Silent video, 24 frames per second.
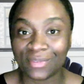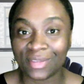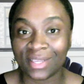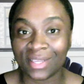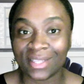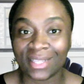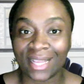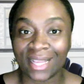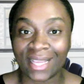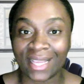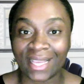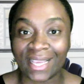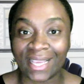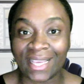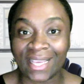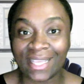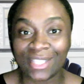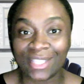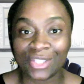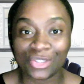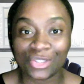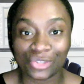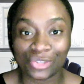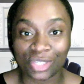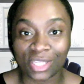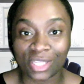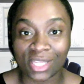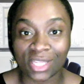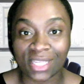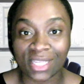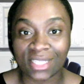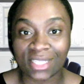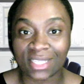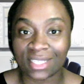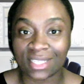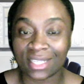like history,
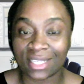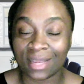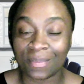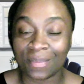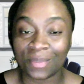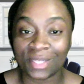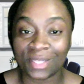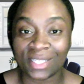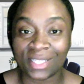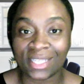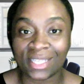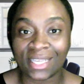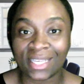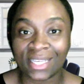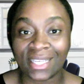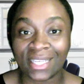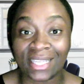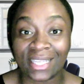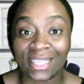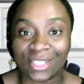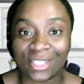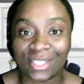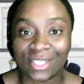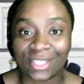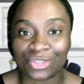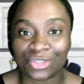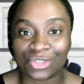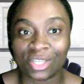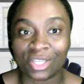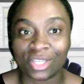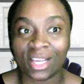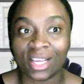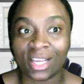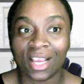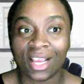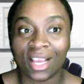things that's happening in history
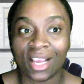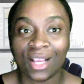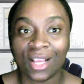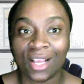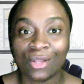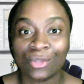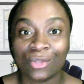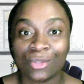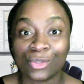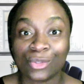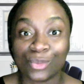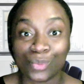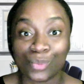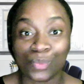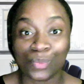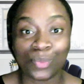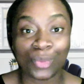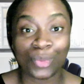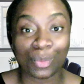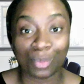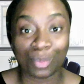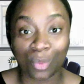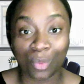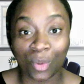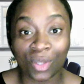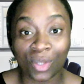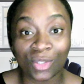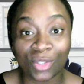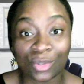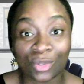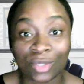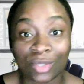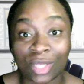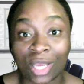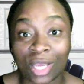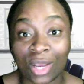to the point
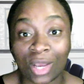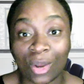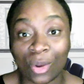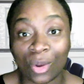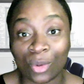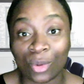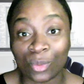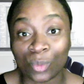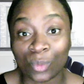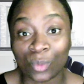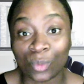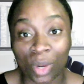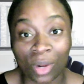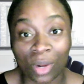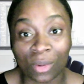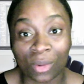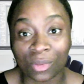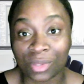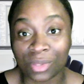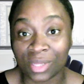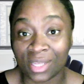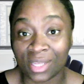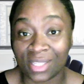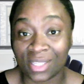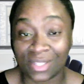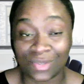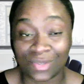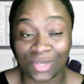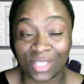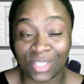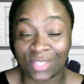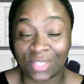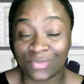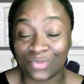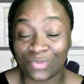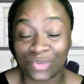on wealth.
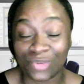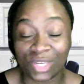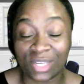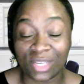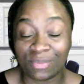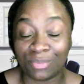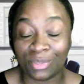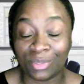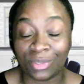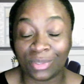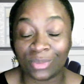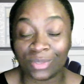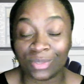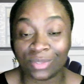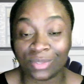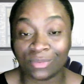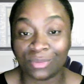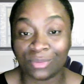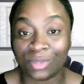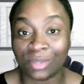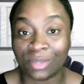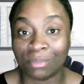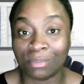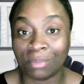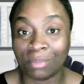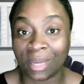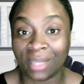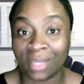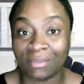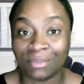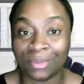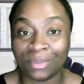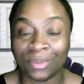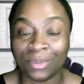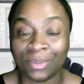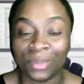It's really beautiful and
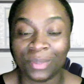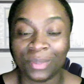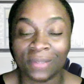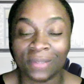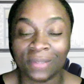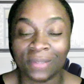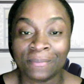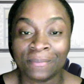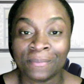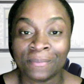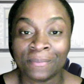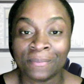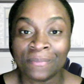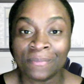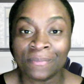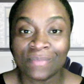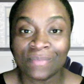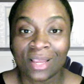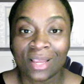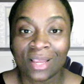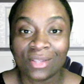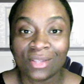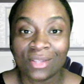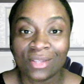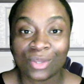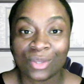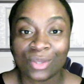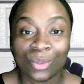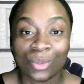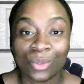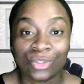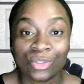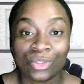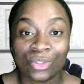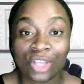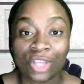mind-blowing. So
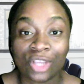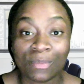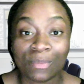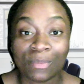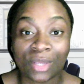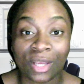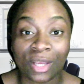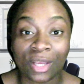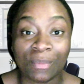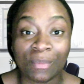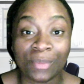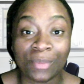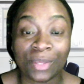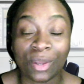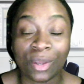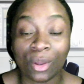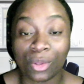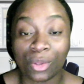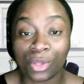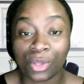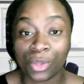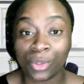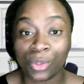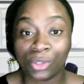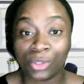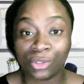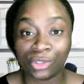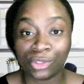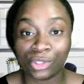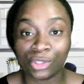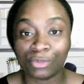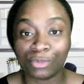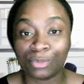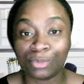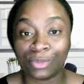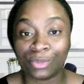the author
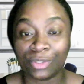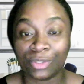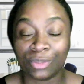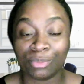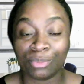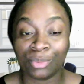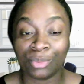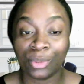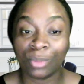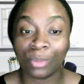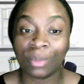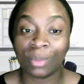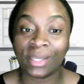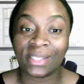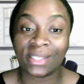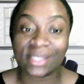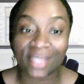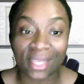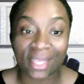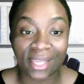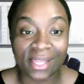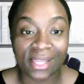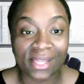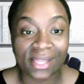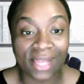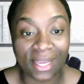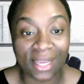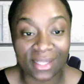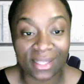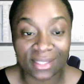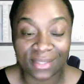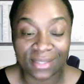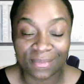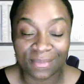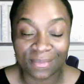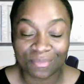introduced the book by saying that
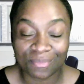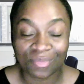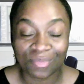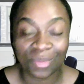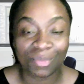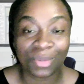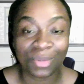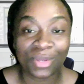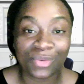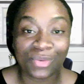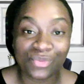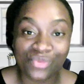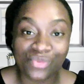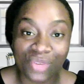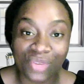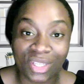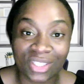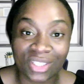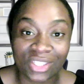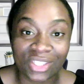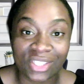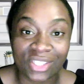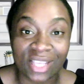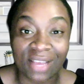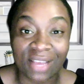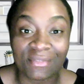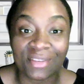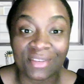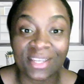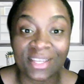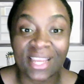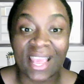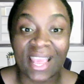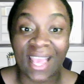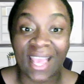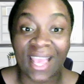being rich is having
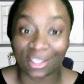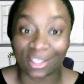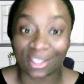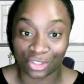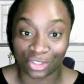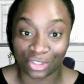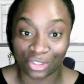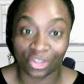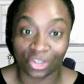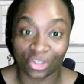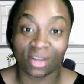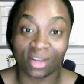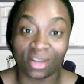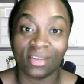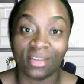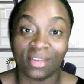extra,